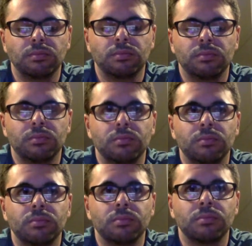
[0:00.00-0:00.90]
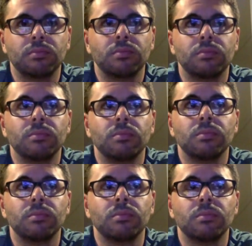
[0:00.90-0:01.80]

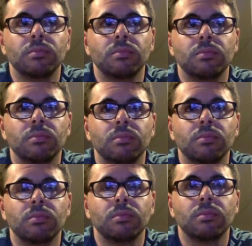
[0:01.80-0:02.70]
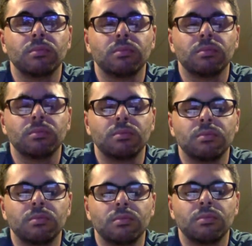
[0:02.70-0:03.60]

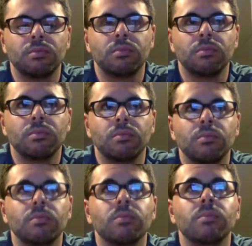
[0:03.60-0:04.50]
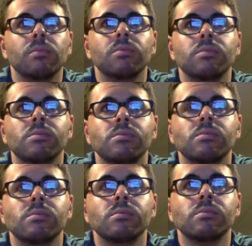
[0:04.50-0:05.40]

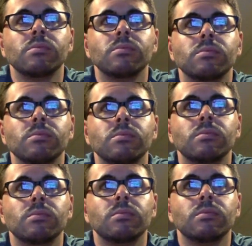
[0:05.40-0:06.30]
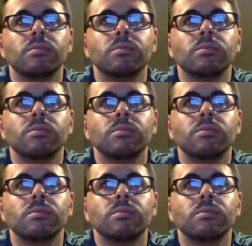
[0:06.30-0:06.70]
The person shown says nothing.